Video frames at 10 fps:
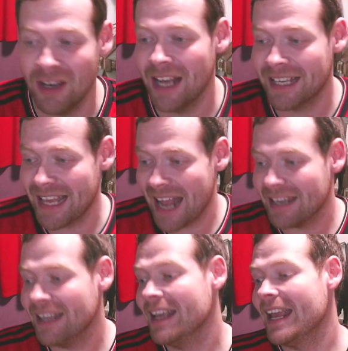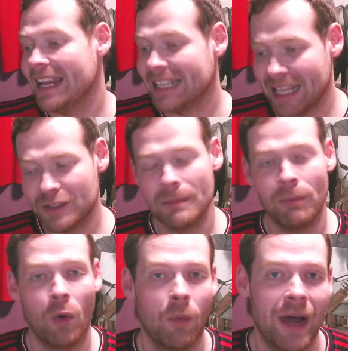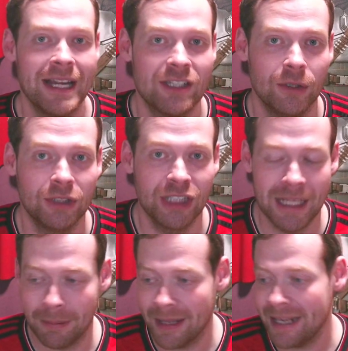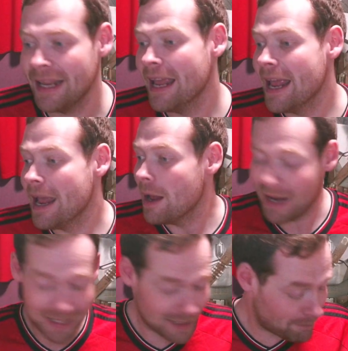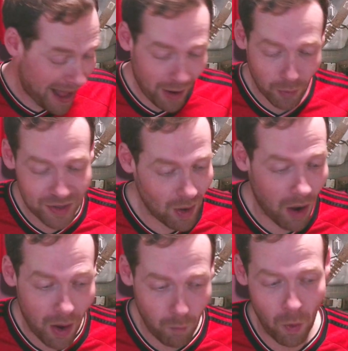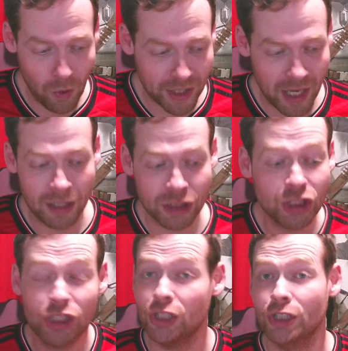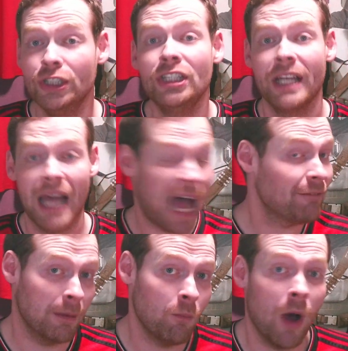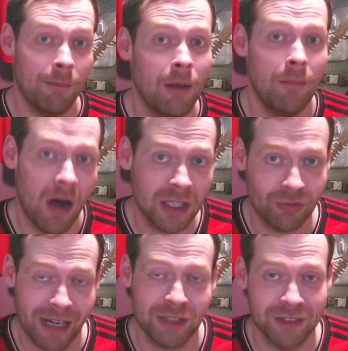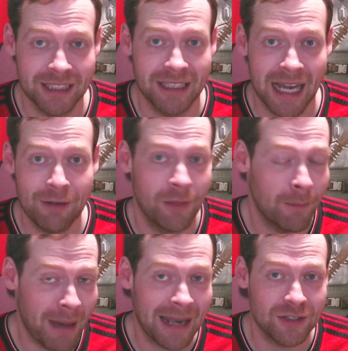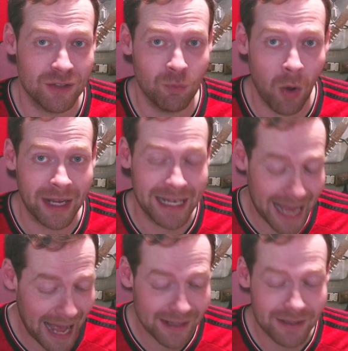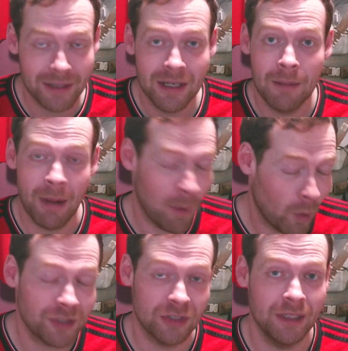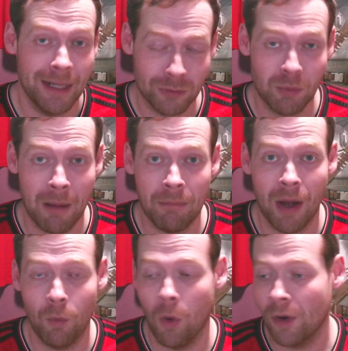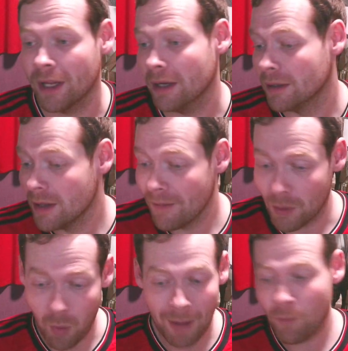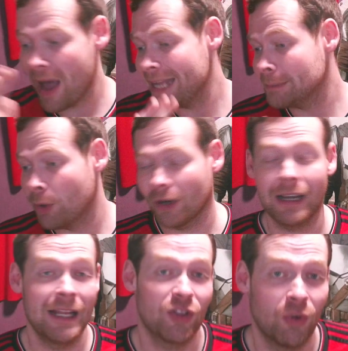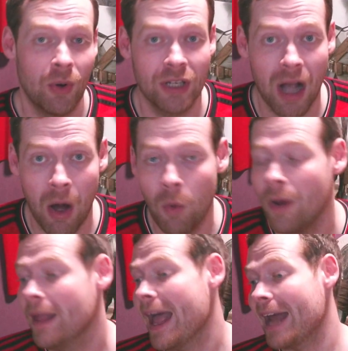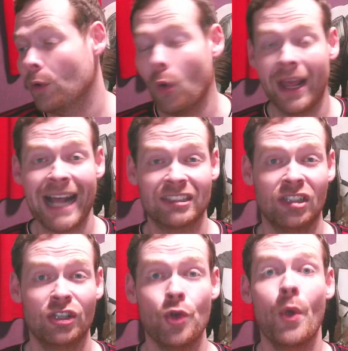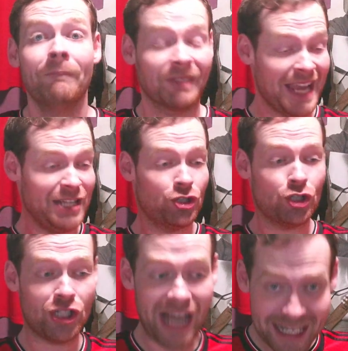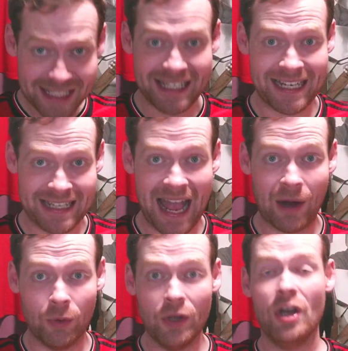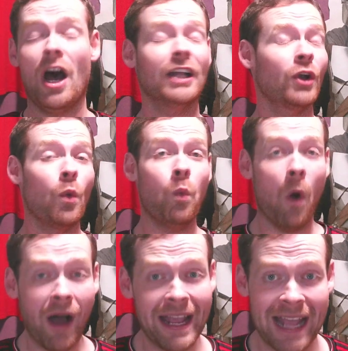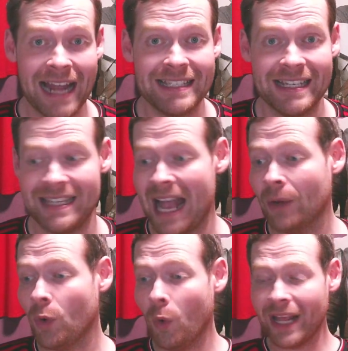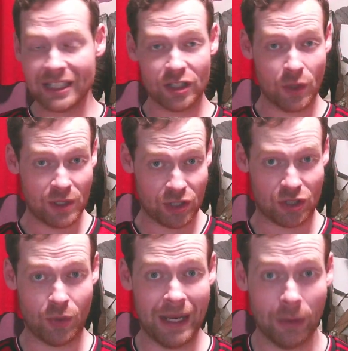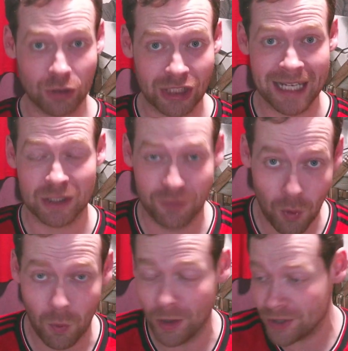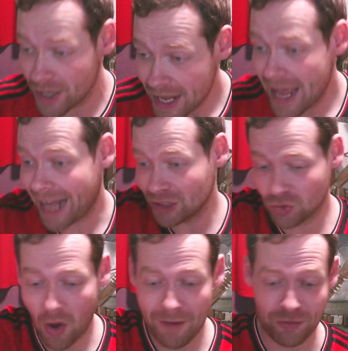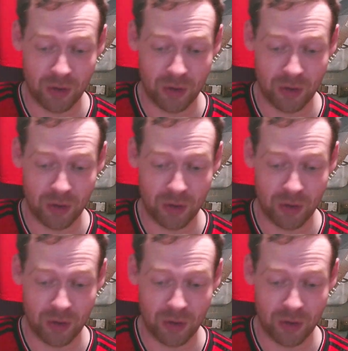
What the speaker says: Again, he gives the ball away too cheaply. His battle with Kyle Walker should have been won by Marcus Rashford today from the balance of what he had, but it wasn't. It was won by Walker. The one where he's put clean through on goal, and all he has to do is chest it down. I don't know why he heads it down. All he has to do is just do a little chest forward and drive through.